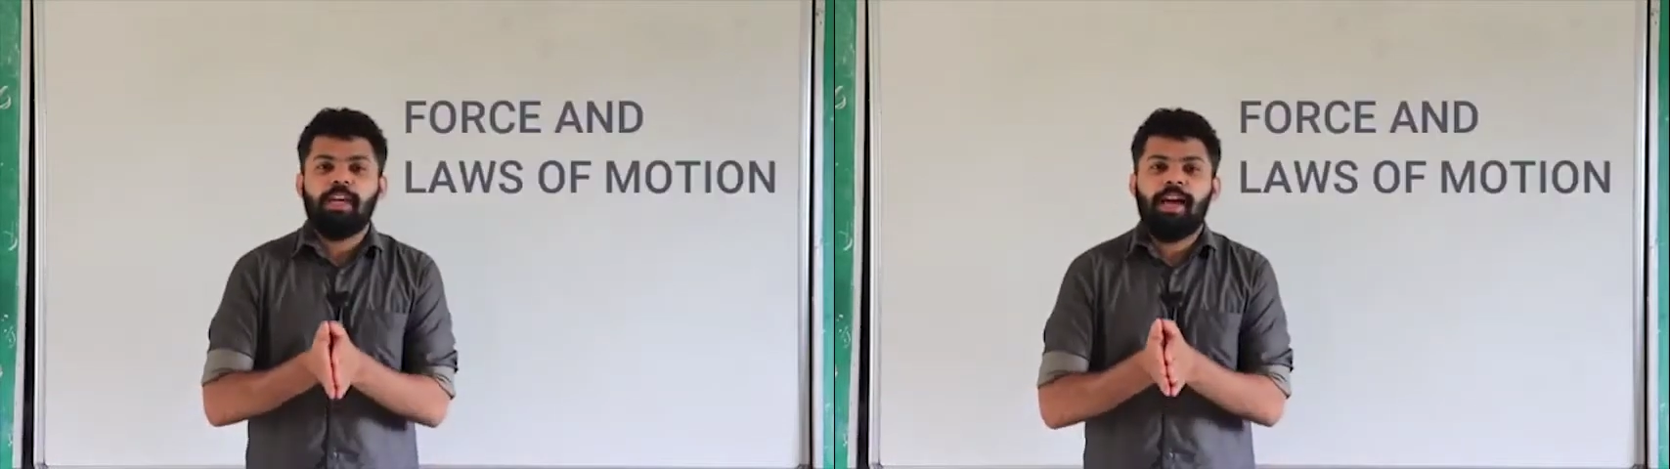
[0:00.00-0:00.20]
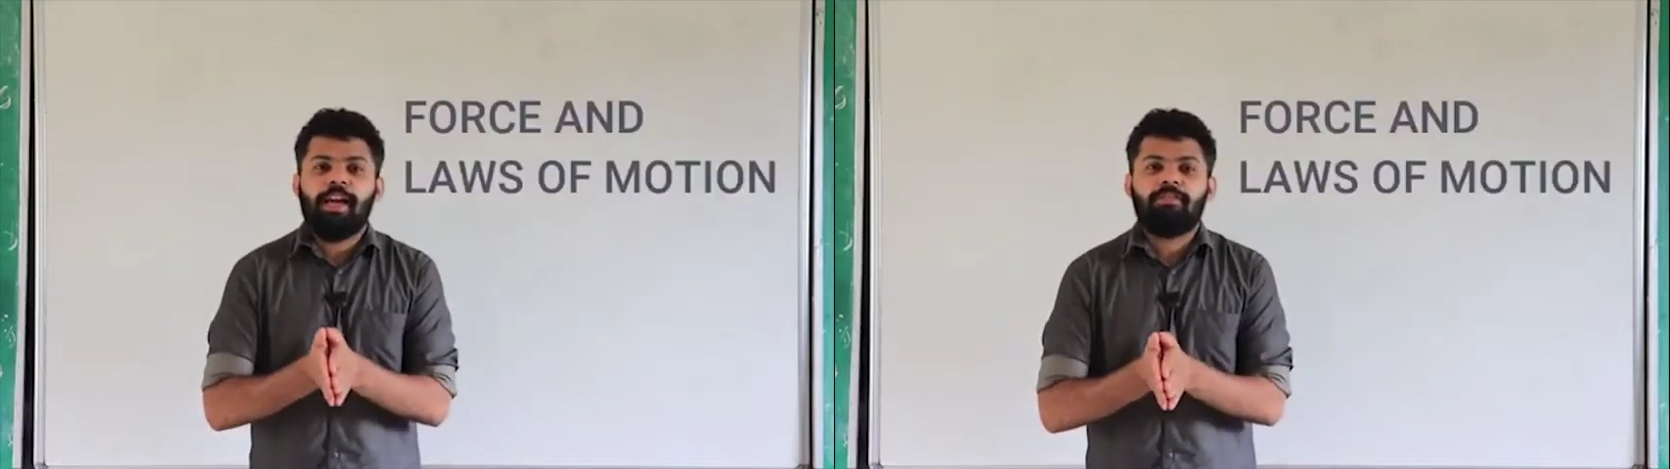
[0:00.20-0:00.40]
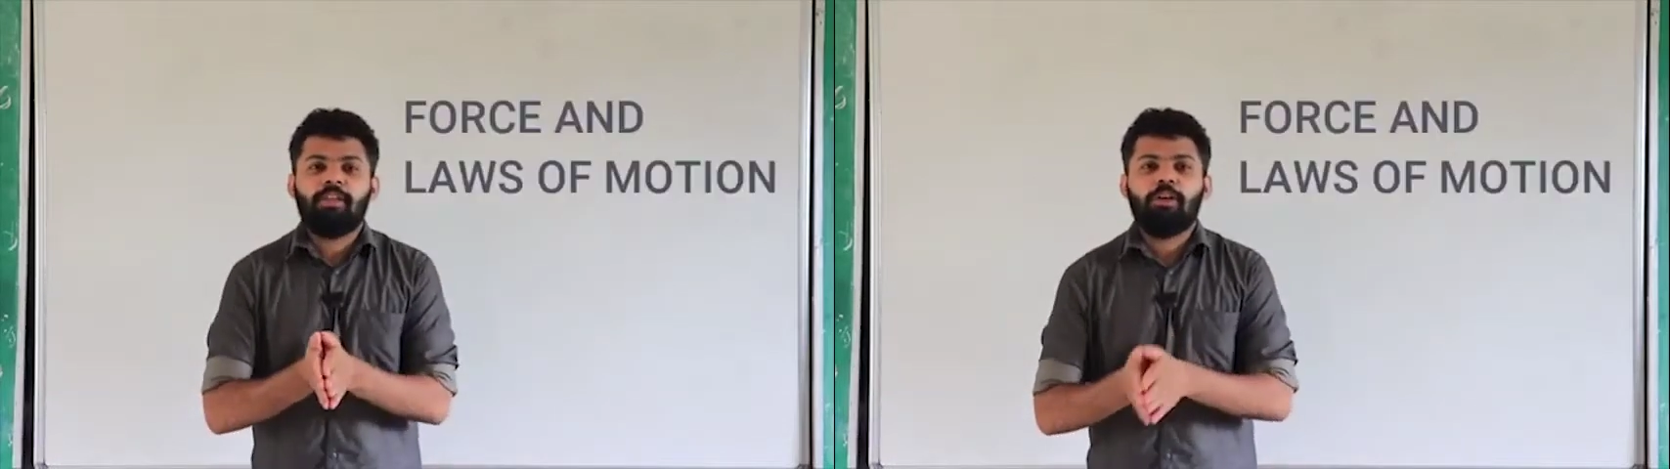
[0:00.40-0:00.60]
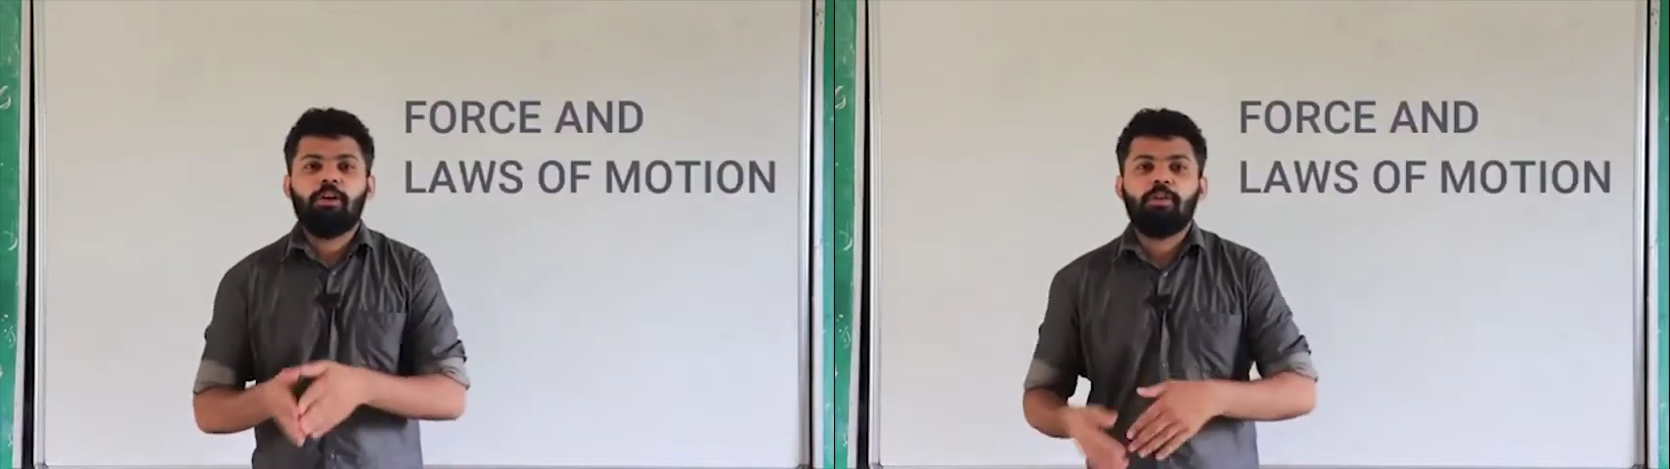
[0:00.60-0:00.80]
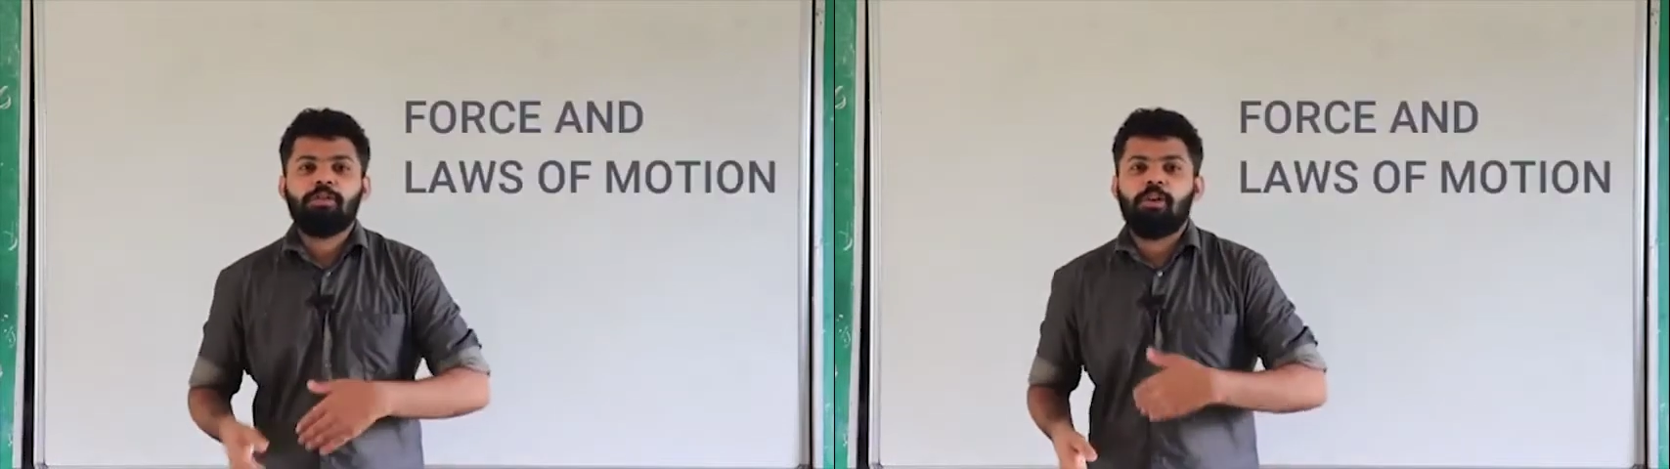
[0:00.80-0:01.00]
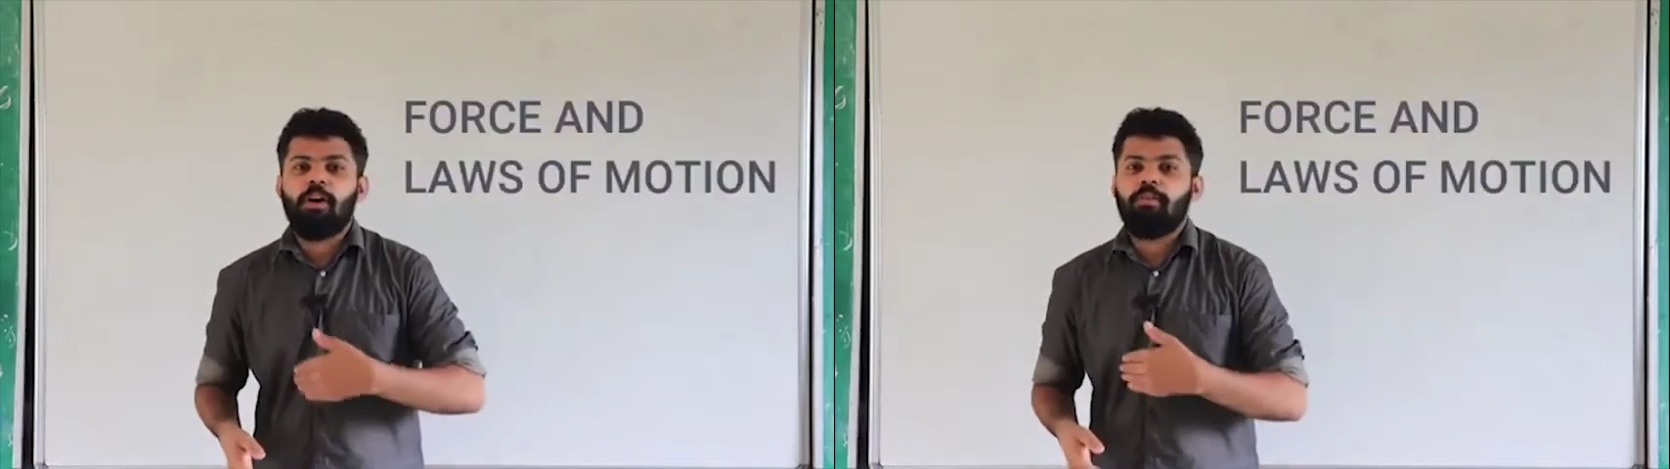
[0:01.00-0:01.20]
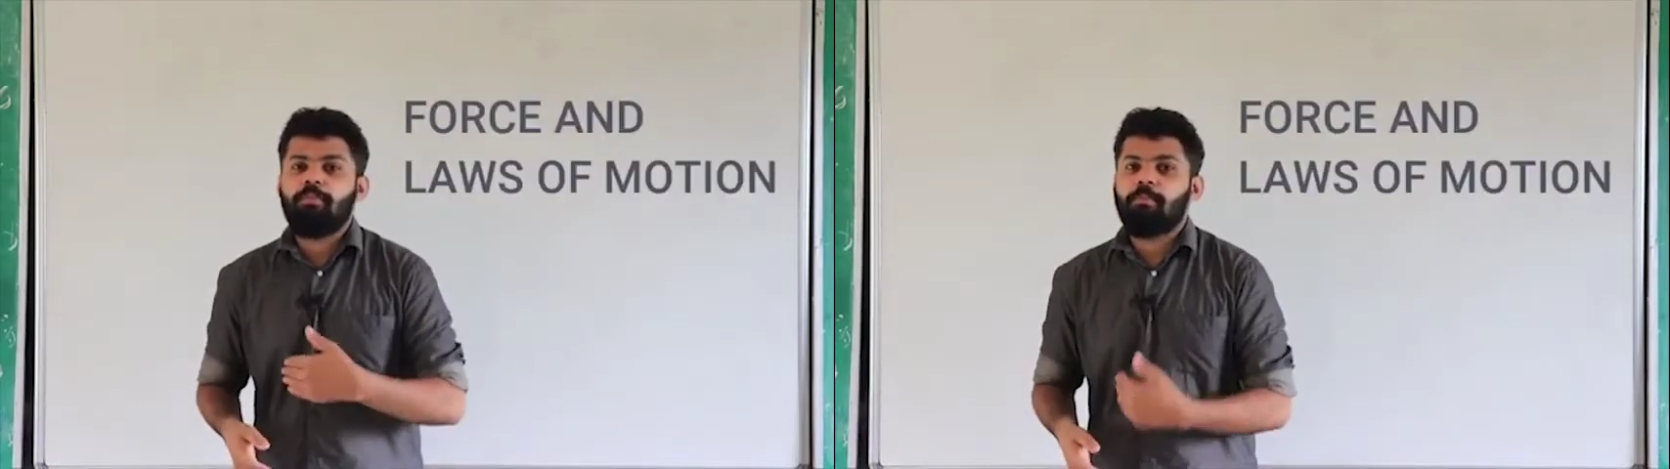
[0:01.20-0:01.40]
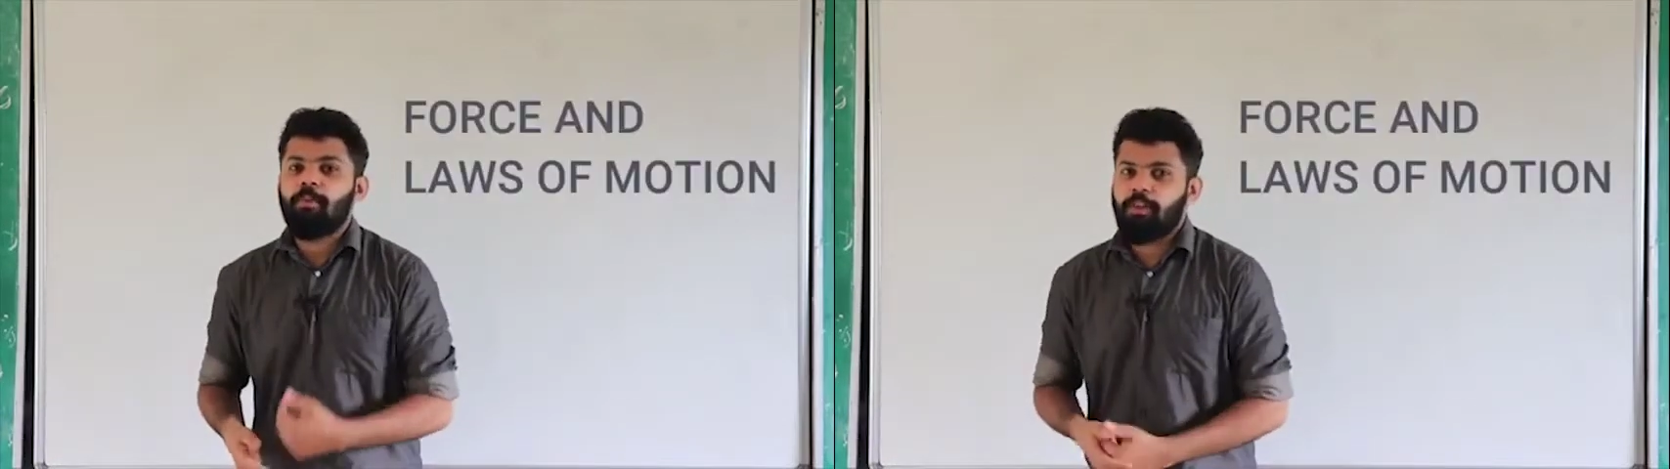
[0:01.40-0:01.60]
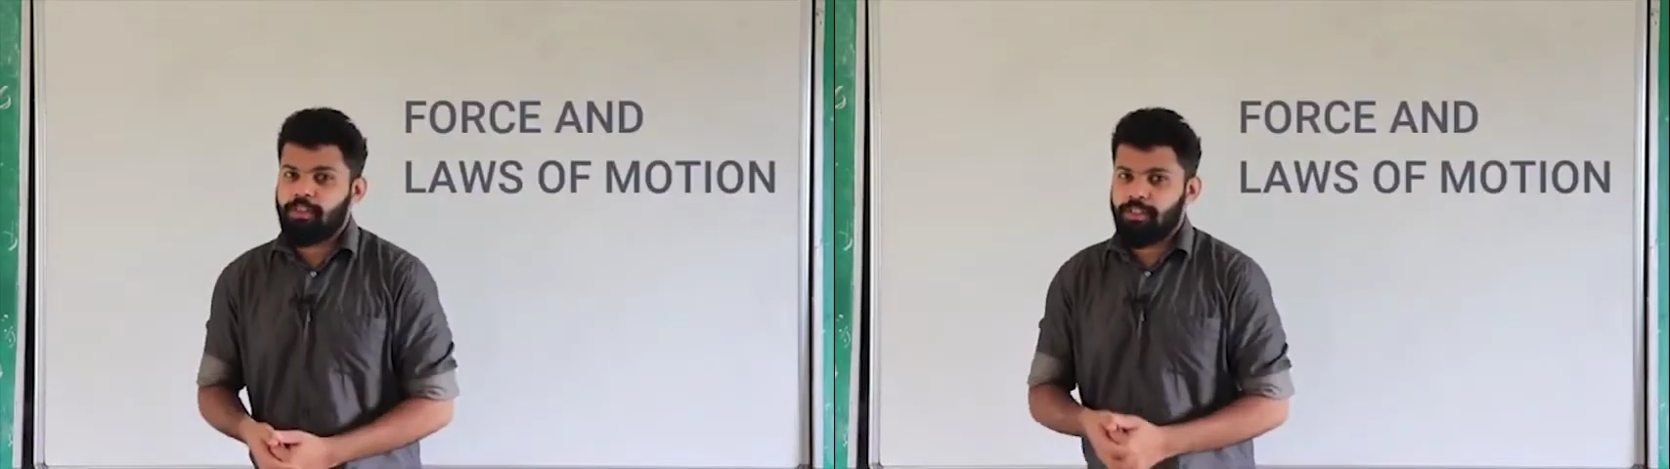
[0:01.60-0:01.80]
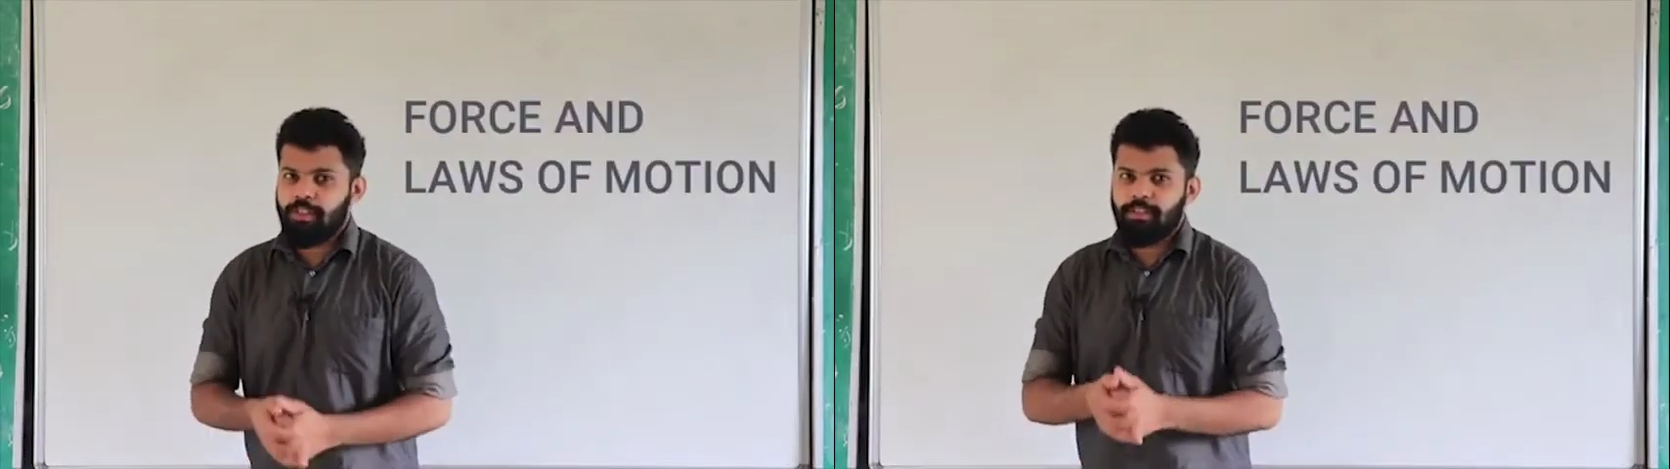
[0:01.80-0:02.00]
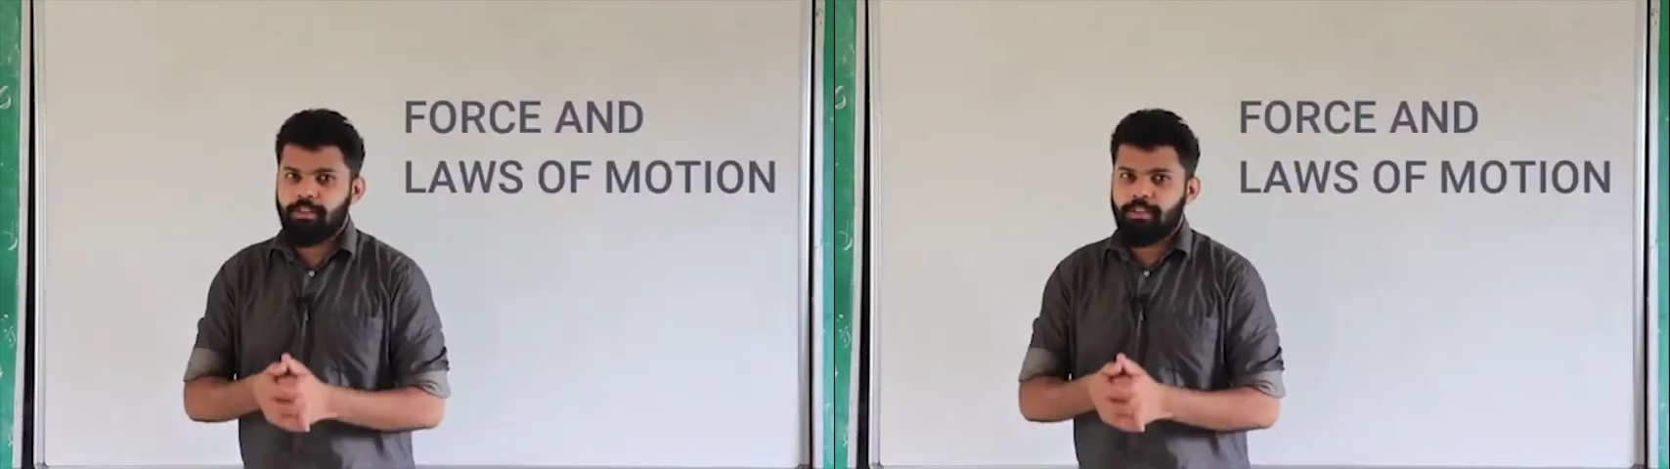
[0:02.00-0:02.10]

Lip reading: and the laws of motion.